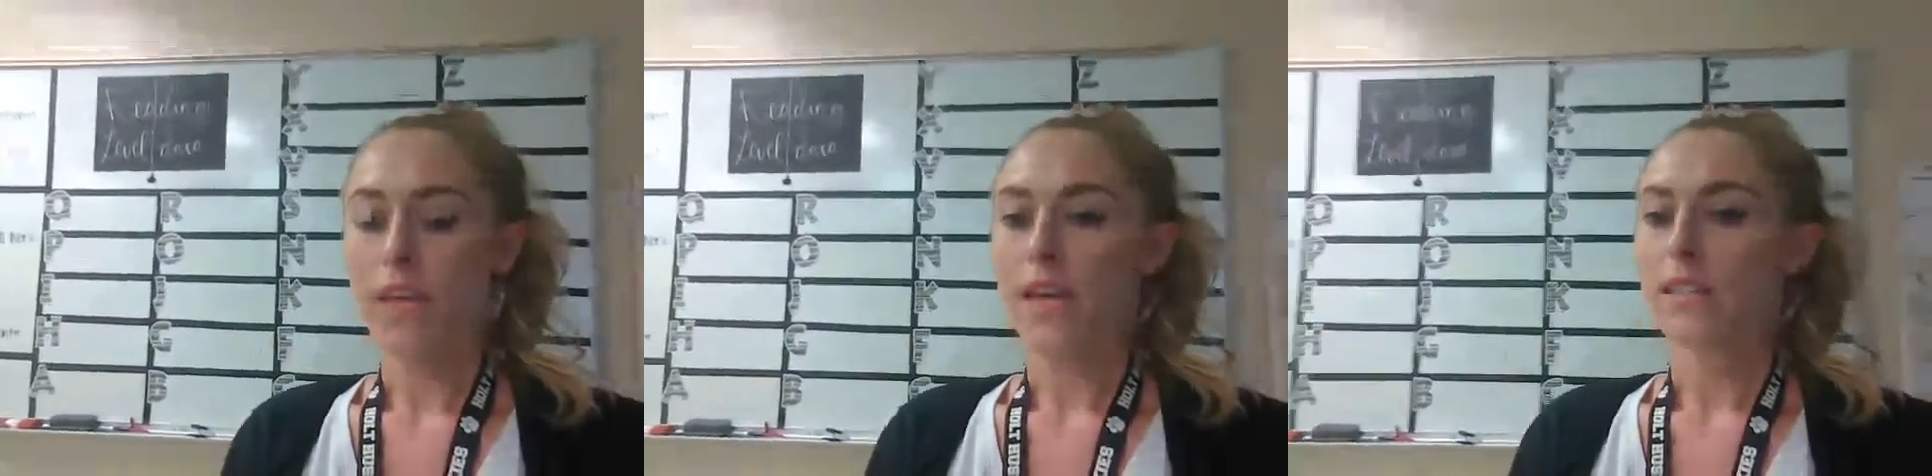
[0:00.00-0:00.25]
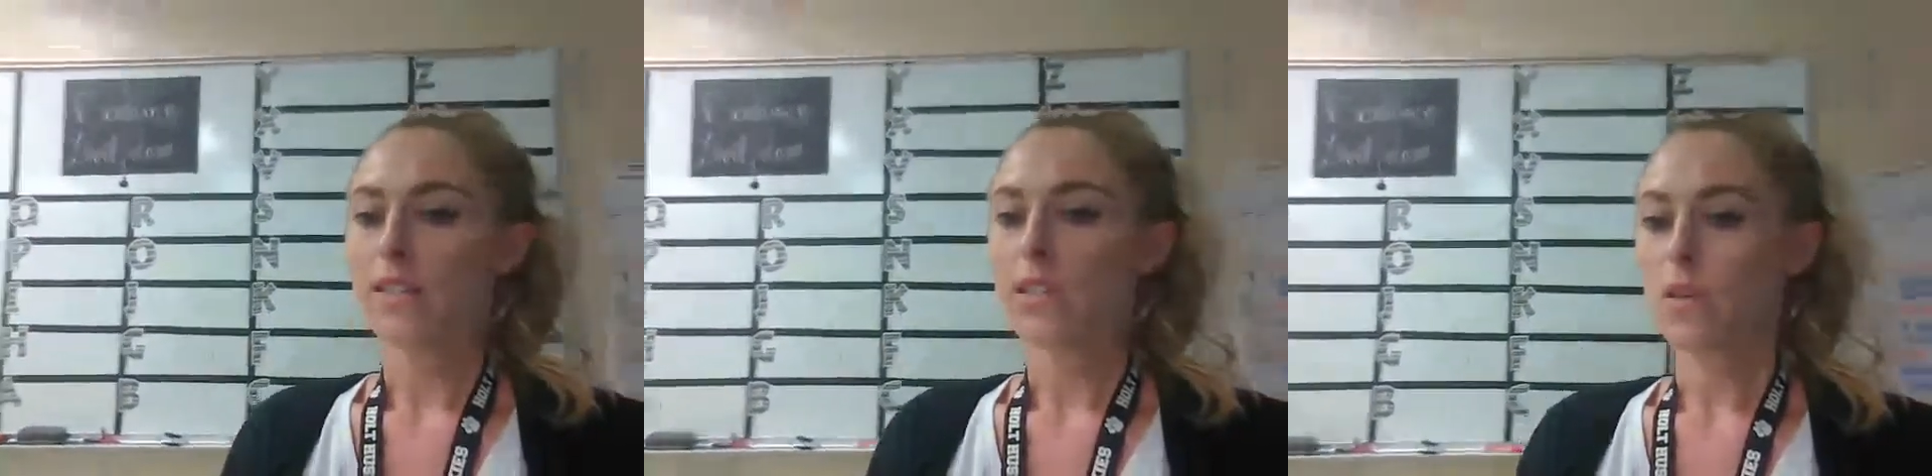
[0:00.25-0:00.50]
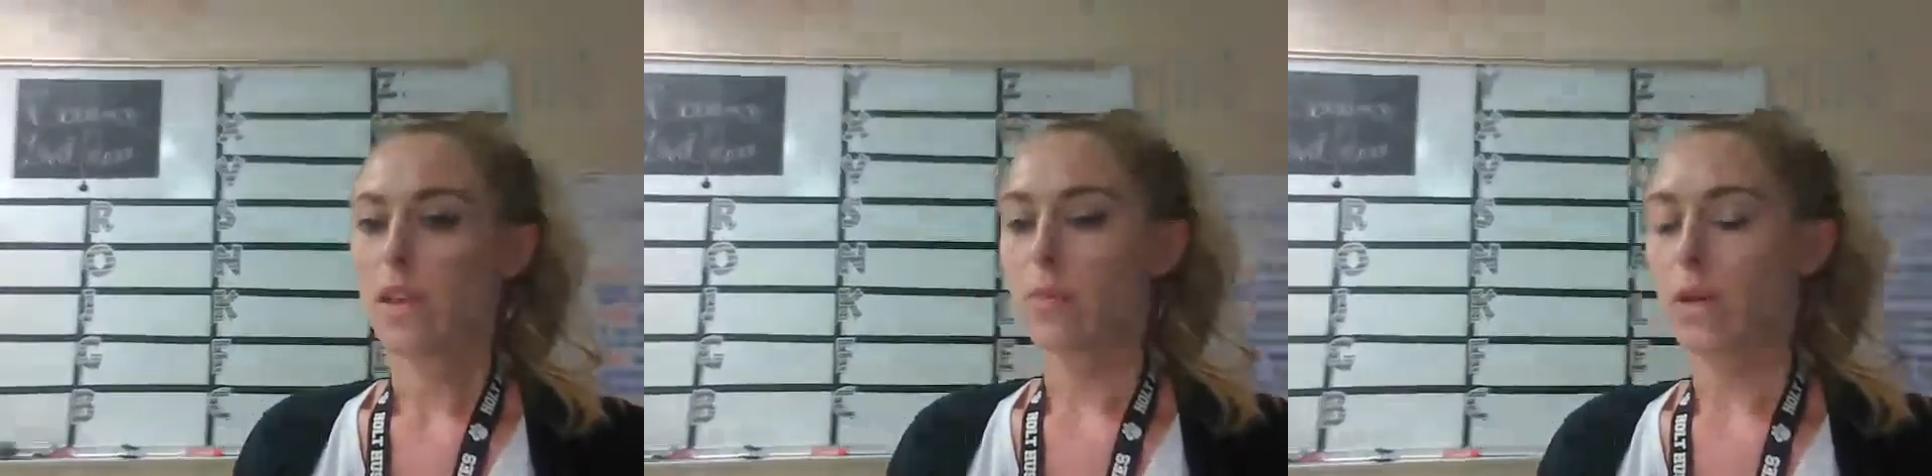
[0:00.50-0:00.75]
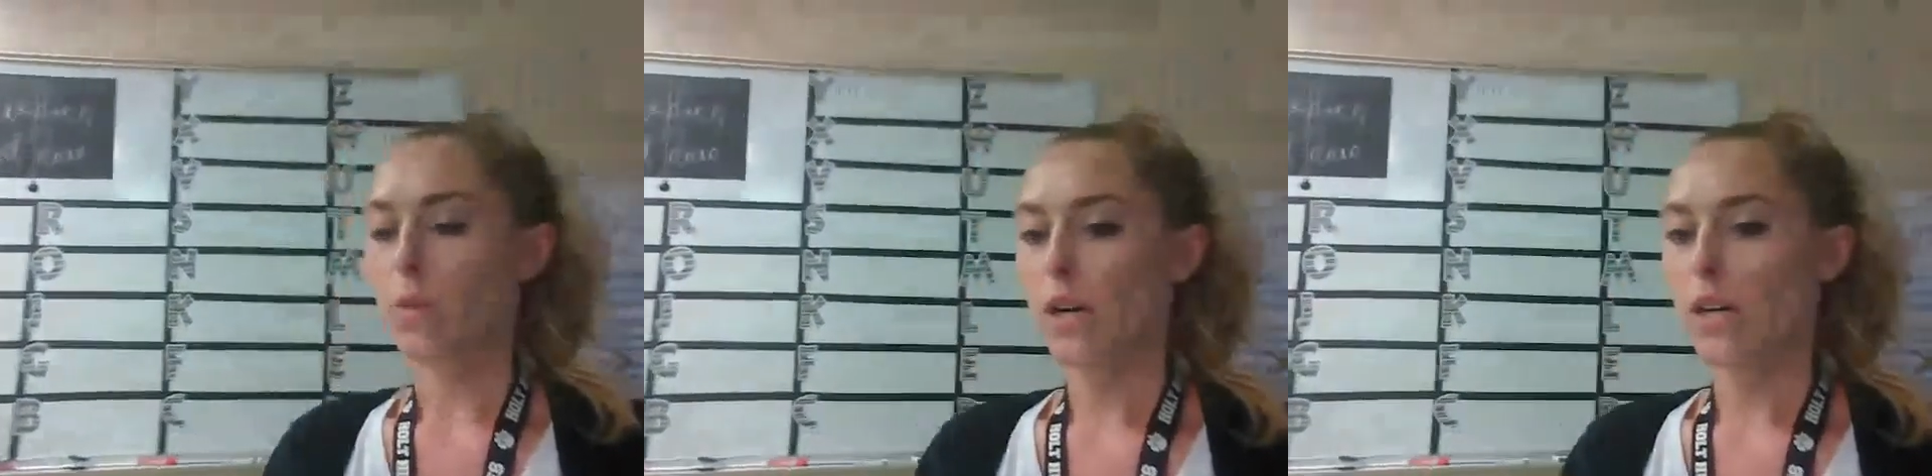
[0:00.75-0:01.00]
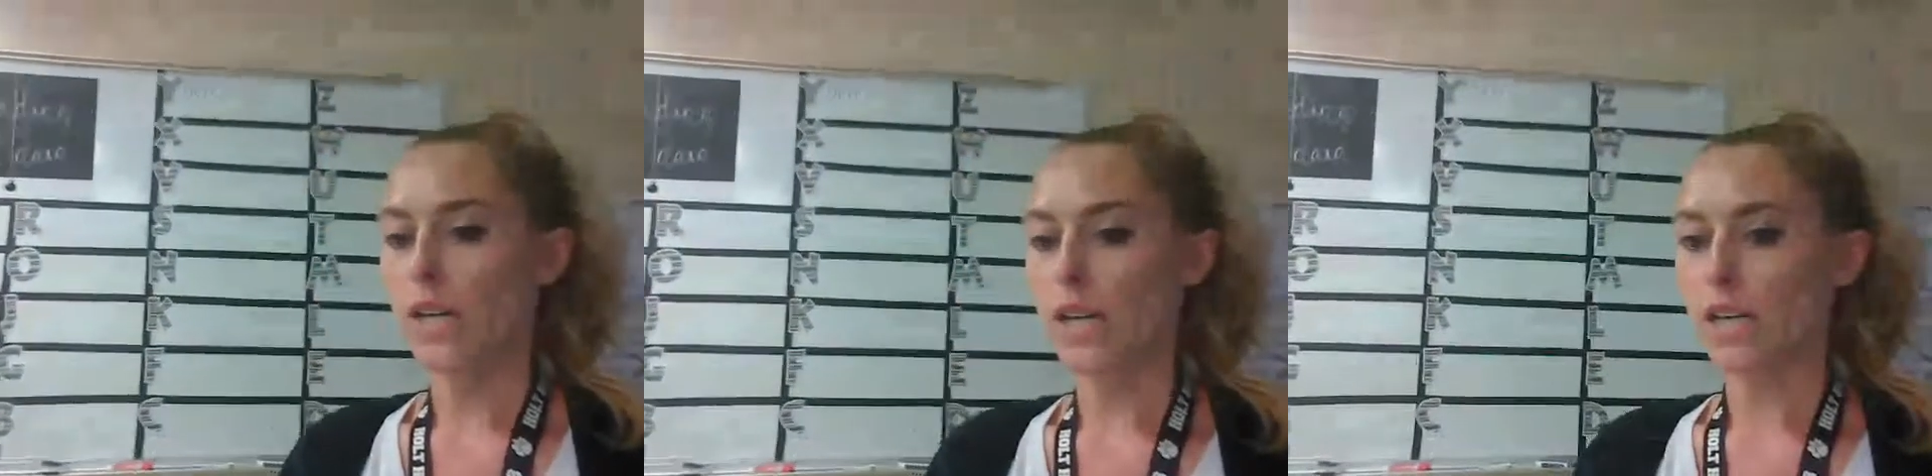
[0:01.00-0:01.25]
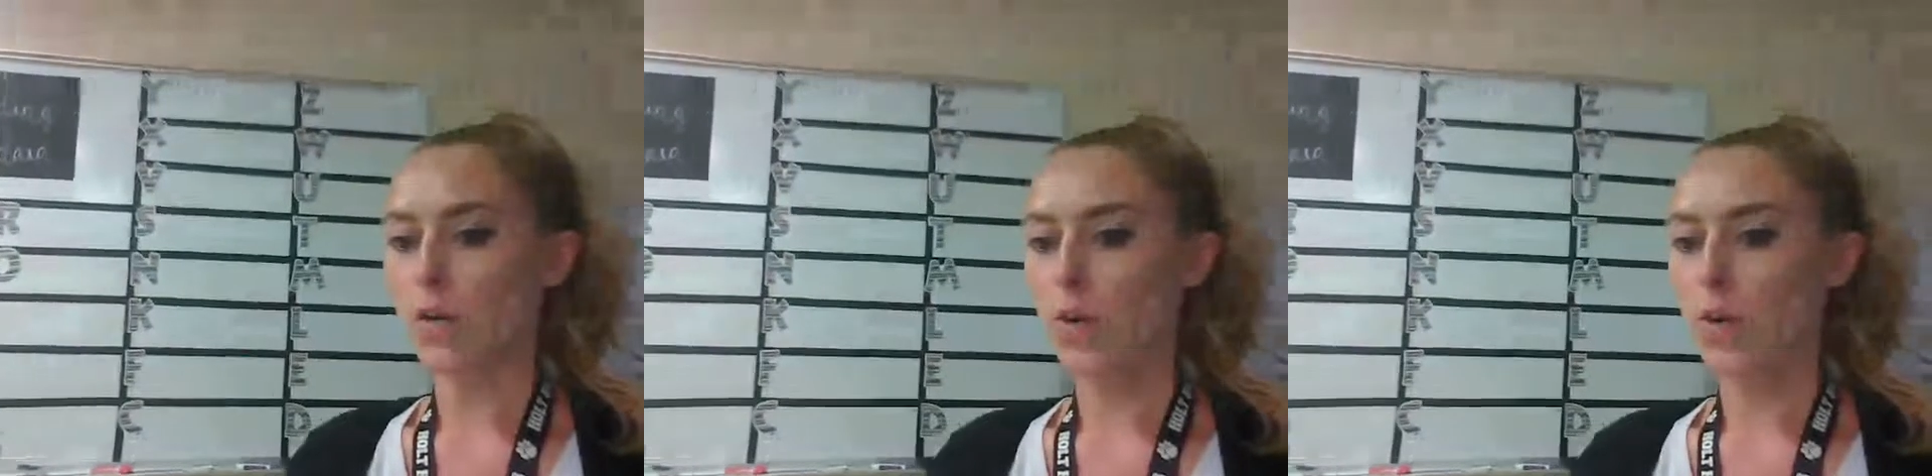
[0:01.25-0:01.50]
And so they'll be working
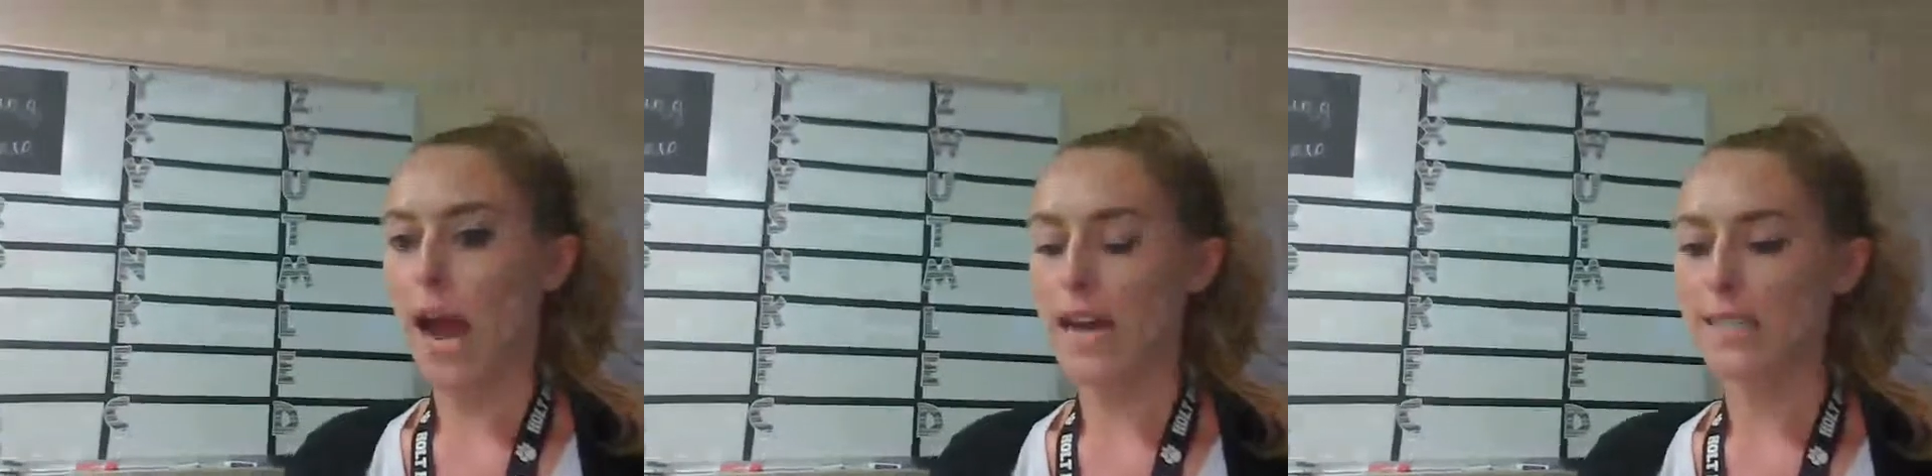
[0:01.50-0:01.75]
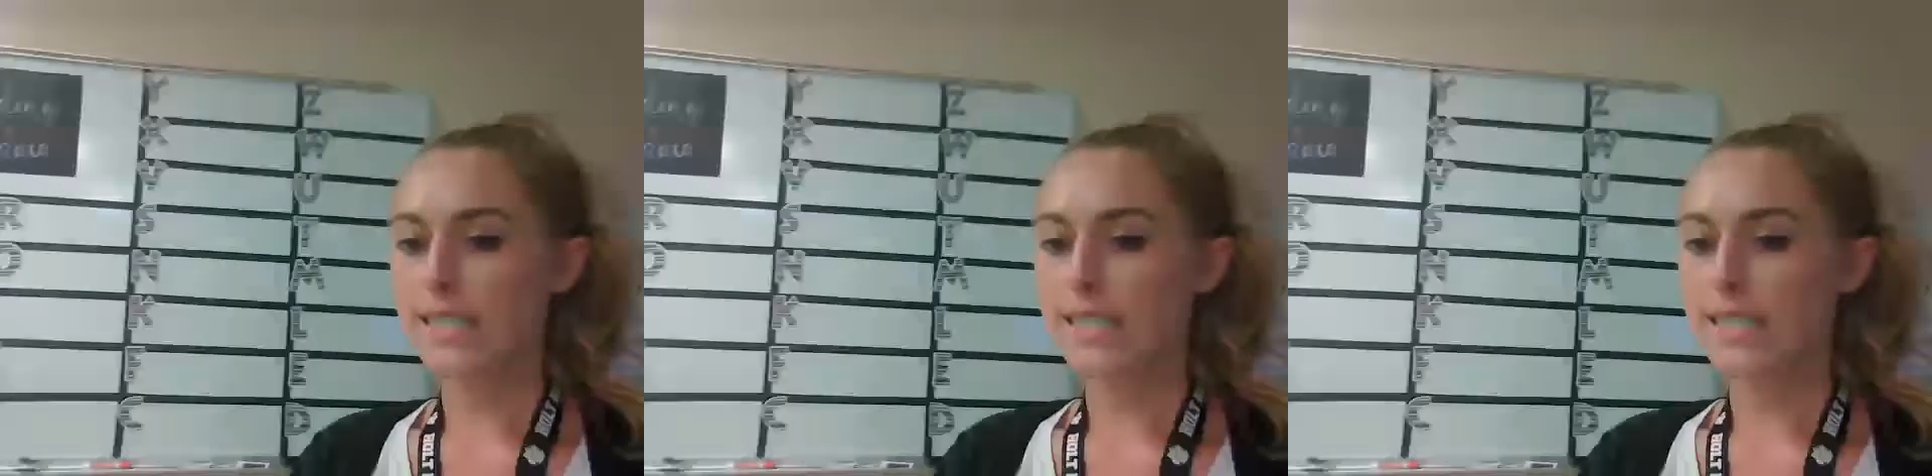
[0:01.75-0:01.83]
in a RAS